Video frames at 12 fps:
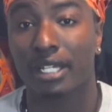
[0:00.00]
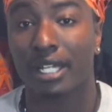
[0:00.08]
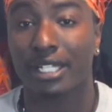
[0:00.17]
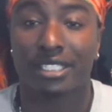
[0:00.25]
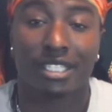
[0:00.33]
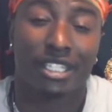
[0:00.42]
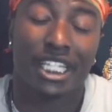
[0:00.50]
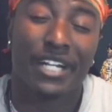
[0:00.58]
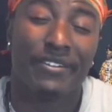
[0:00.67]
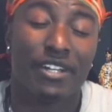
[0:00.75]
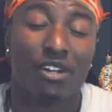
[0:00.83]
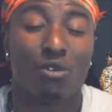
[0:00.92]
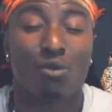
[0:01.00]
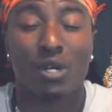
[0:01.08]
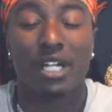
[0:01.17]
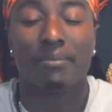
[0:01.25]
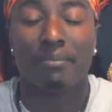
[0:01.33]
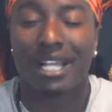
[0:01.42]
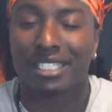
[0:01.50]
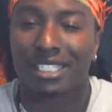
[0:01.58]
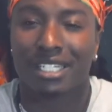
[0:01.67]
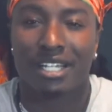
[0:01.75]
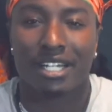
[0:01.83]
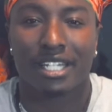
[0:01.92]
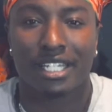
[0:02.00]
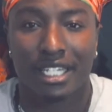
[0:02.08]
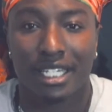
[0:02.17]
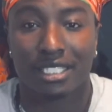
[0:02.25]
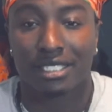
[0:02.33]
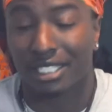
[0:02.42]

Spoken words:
It's a theory on what masculinity is.